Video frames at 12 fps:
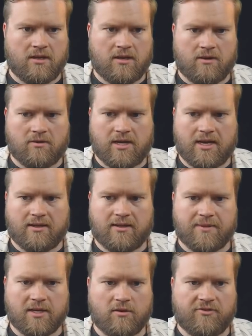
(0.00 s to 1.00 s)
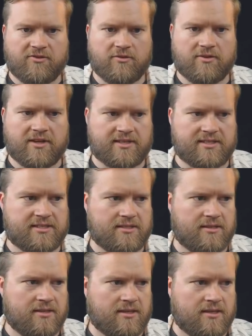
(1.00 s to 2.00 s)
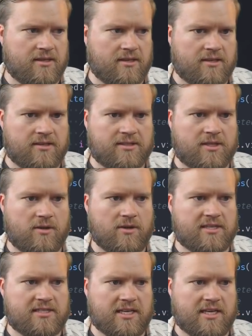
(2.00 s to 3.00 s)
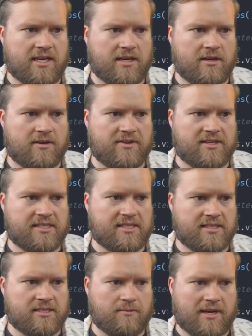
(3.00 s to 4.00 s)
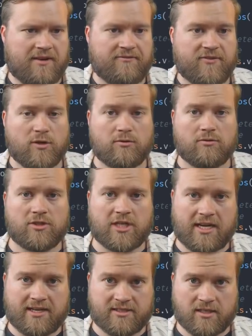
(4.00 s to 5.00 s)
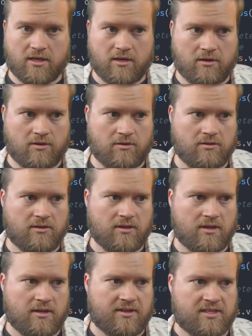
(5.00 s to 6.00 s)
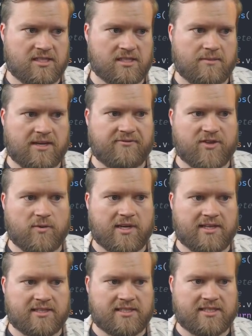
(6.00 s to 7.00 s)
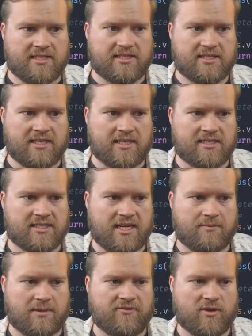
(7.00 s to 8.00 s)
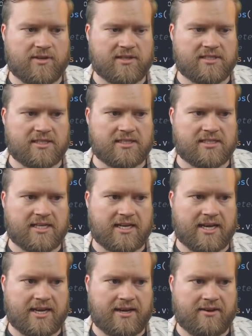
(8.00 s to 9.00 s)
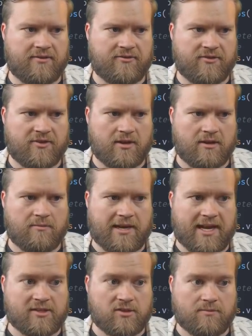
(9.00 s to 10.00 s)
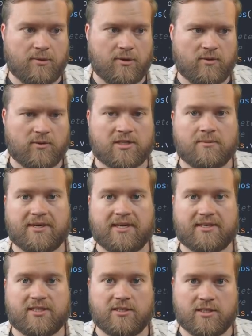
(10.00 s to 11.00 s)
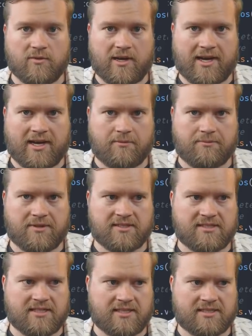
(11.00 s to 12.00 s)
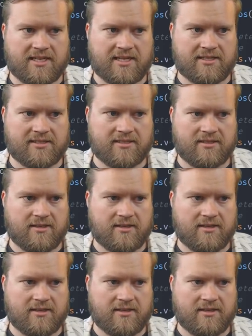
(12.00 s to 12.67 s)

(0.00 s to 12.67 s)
Okay, and let me go through this. So you can see here, this is my Vue.js code. This is my Vue instance, and inside my Vue instance, I have my entry point, which will be at to-do app, the C S S.